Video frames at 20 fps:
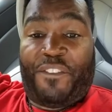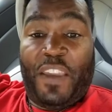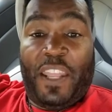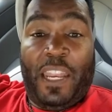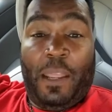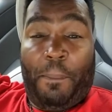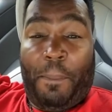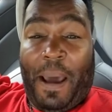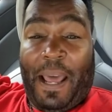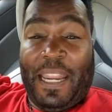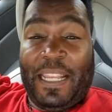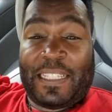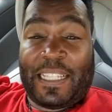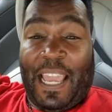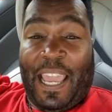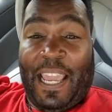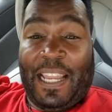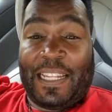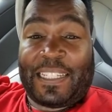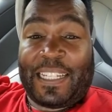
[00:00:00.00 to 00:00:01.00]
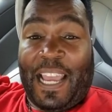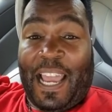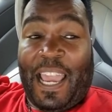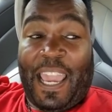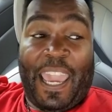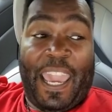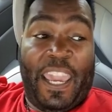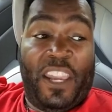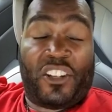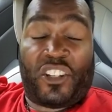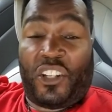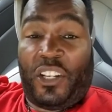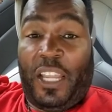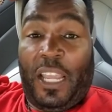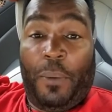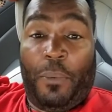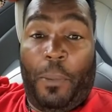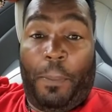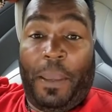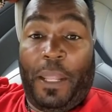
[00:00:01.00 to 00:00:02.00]
anybody's anti-Asian,
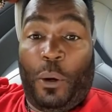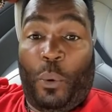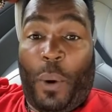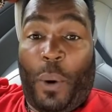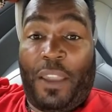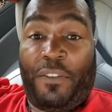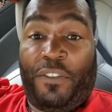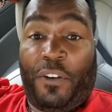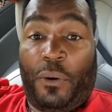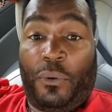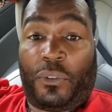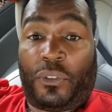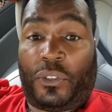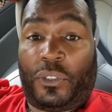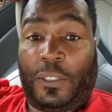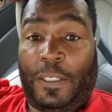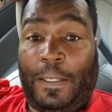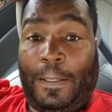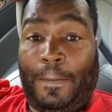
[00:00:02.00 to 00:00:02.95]
it would be the white folks.